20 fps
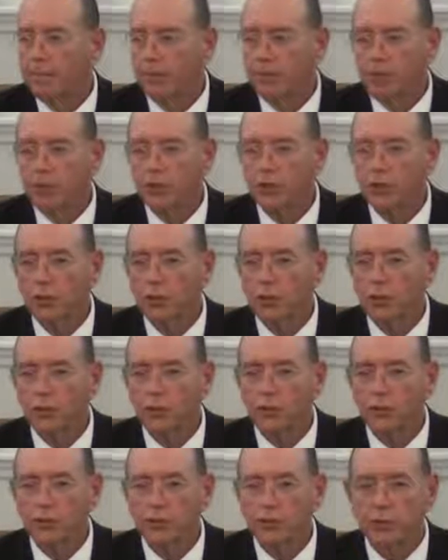that choice,
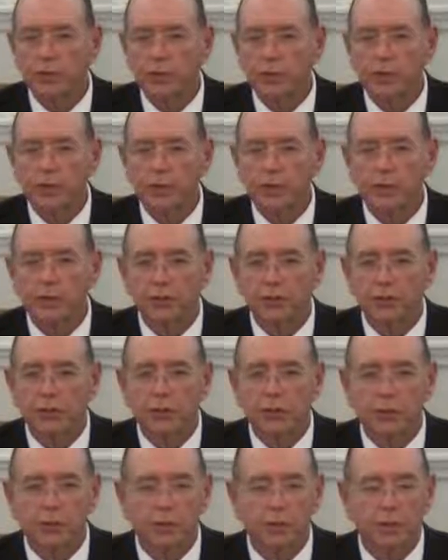you see, that
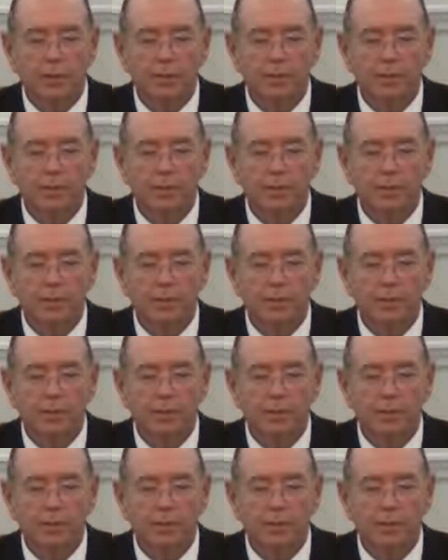decision,